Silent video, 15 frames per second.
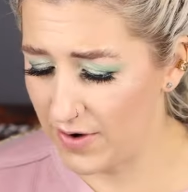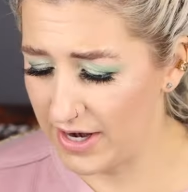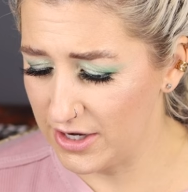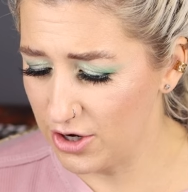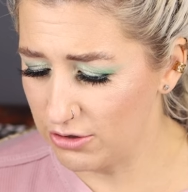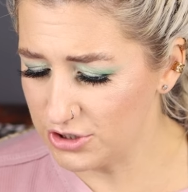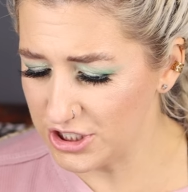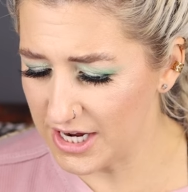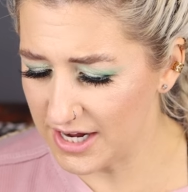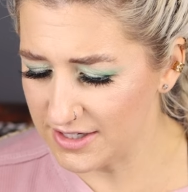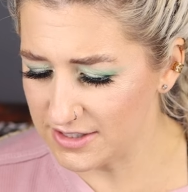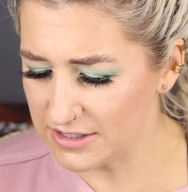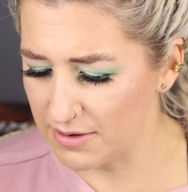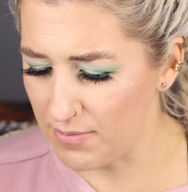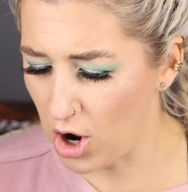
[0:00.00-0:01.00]
Now, I know she
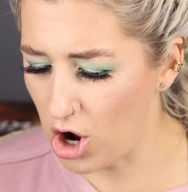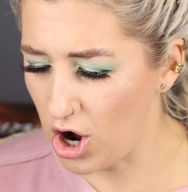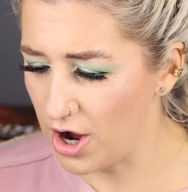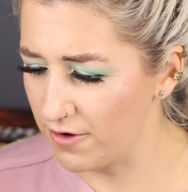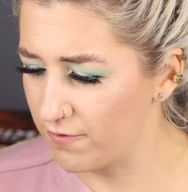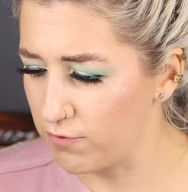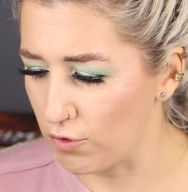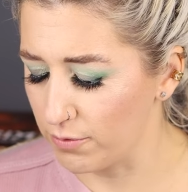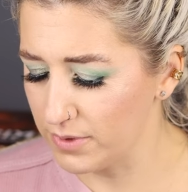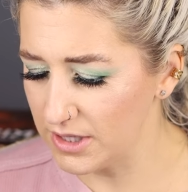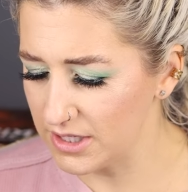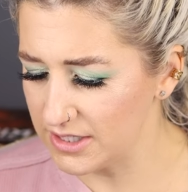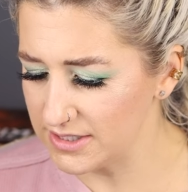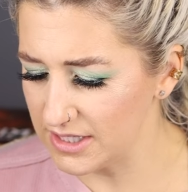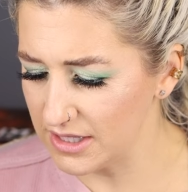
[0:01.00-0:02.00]
has some odd
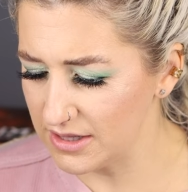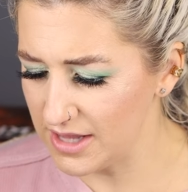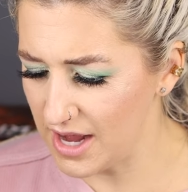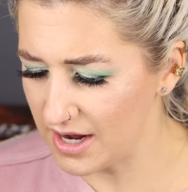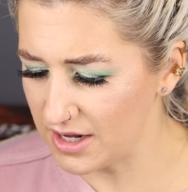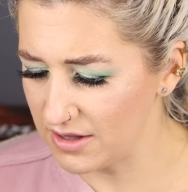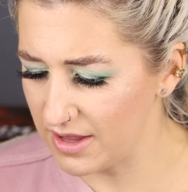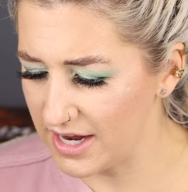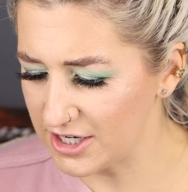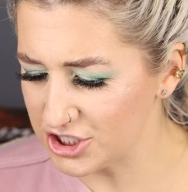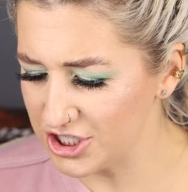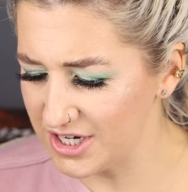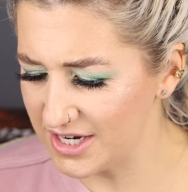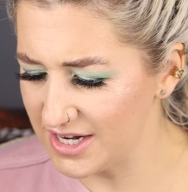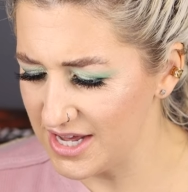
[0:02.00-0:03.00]
formulas in that
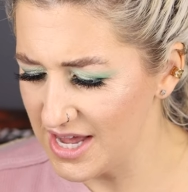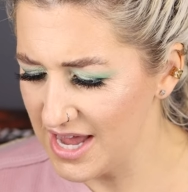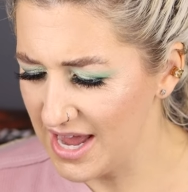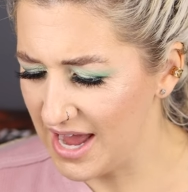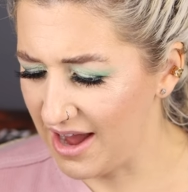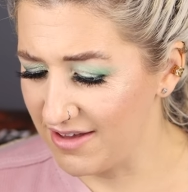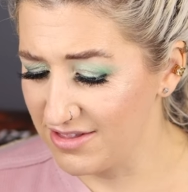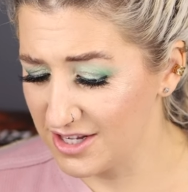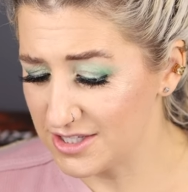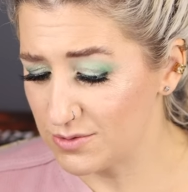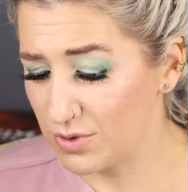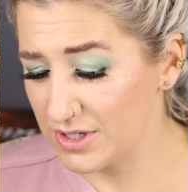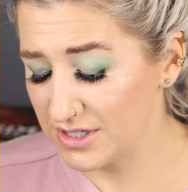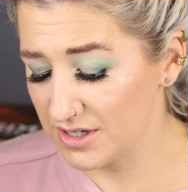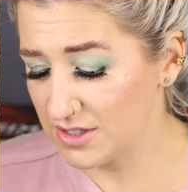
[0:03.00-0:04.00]
collection, and this
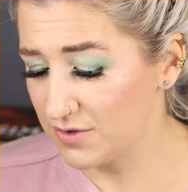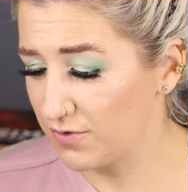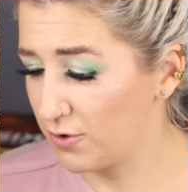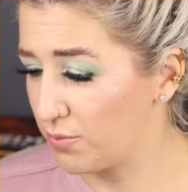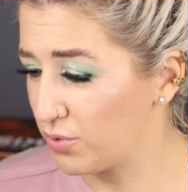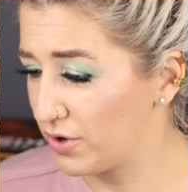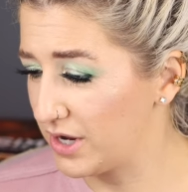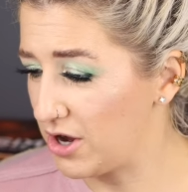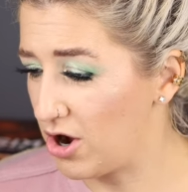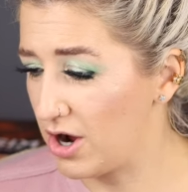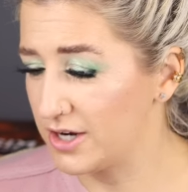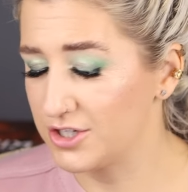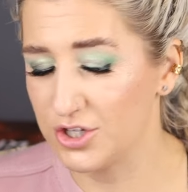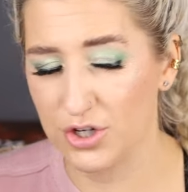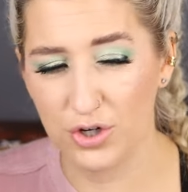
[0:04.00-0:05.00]
one does feel pretty
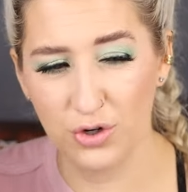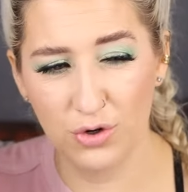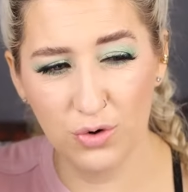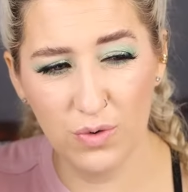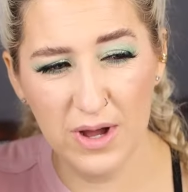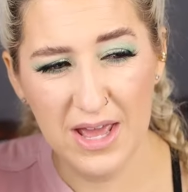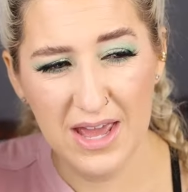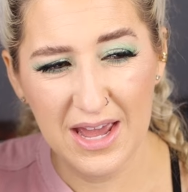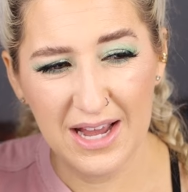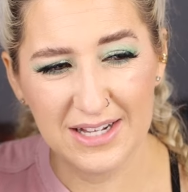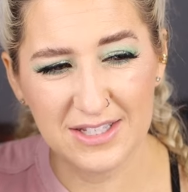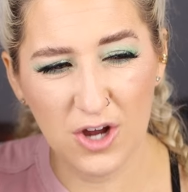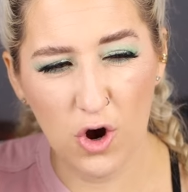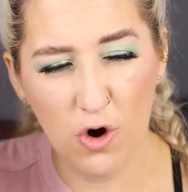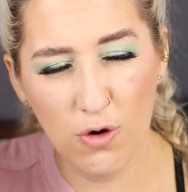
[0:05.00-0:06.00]
odd too.
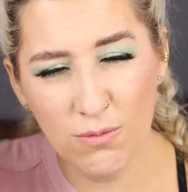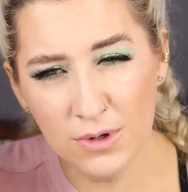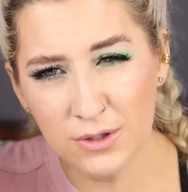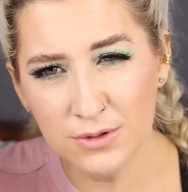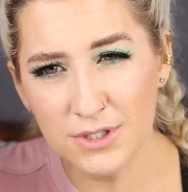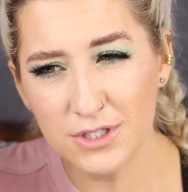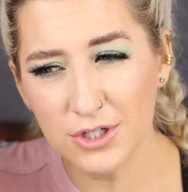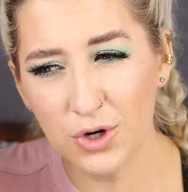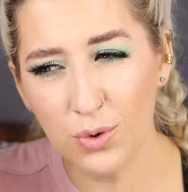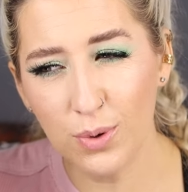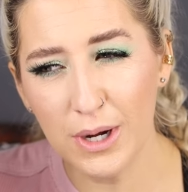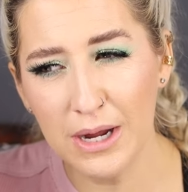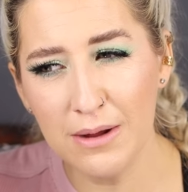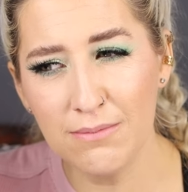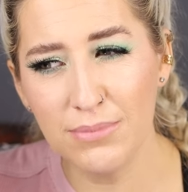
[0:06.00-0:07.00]
It's almost a
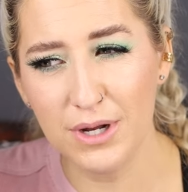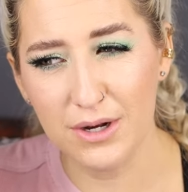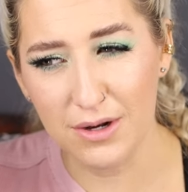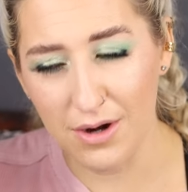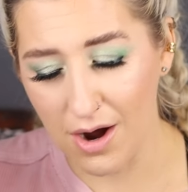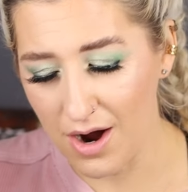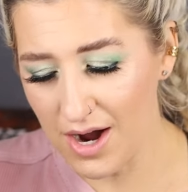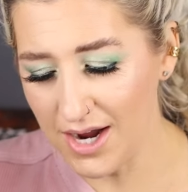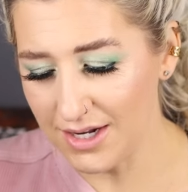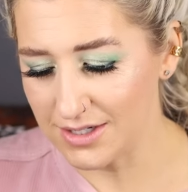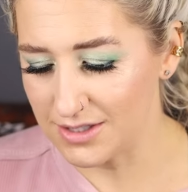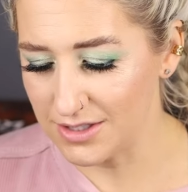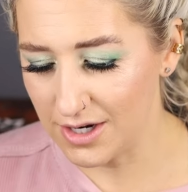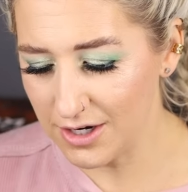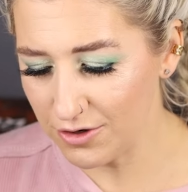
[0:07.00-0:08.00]
cream, but not.
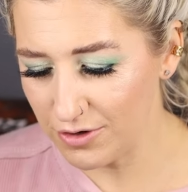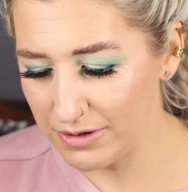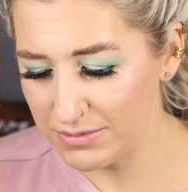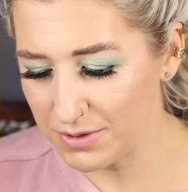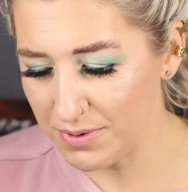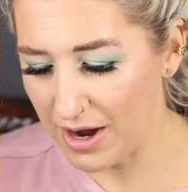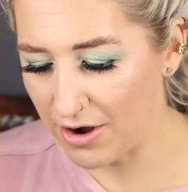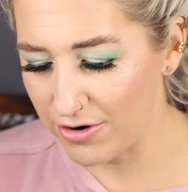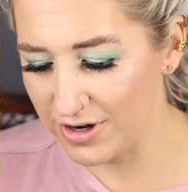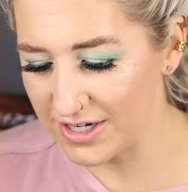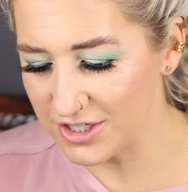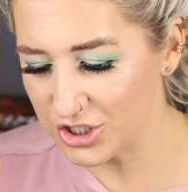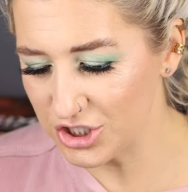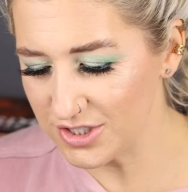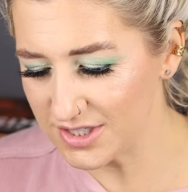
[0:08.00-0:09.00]
It's not a cream to powder.
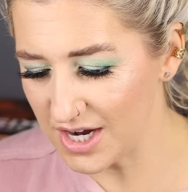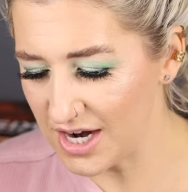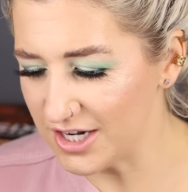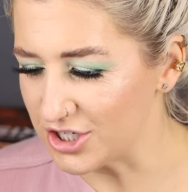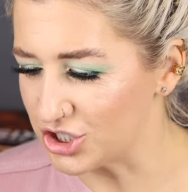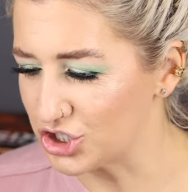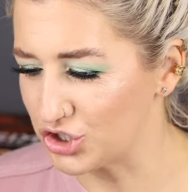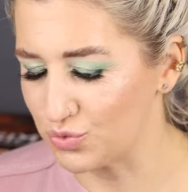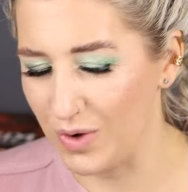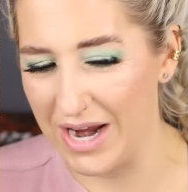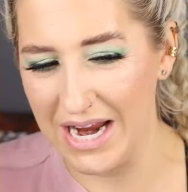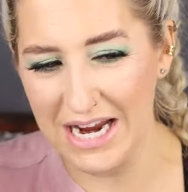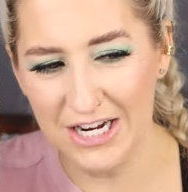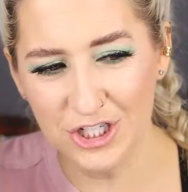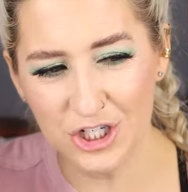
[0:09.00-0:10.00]
It's just kind of
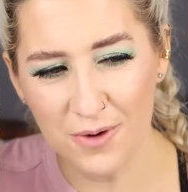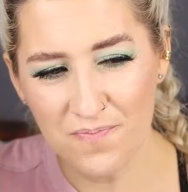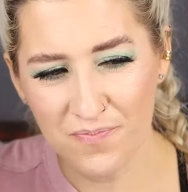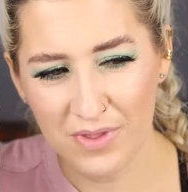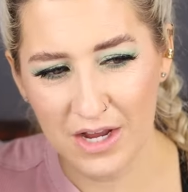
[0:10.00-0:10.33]
strange.